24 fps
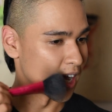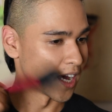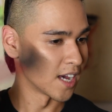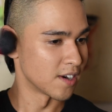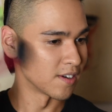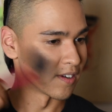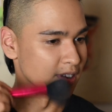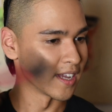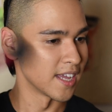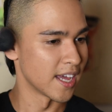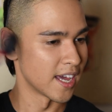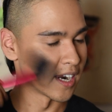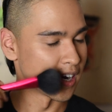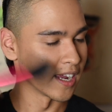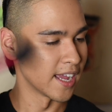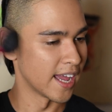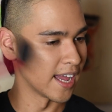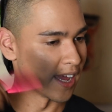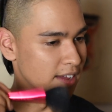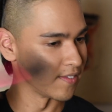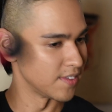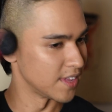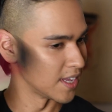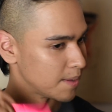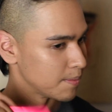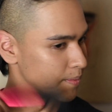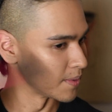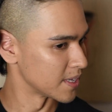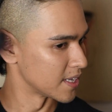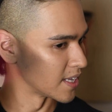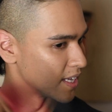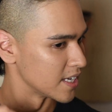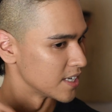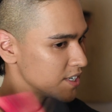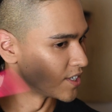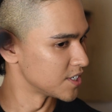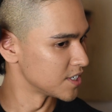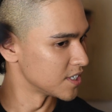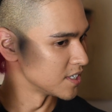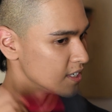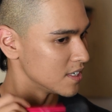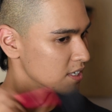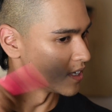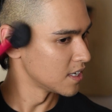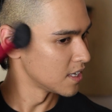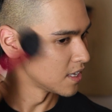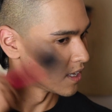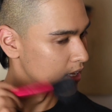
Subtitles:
I don't get a heavy application,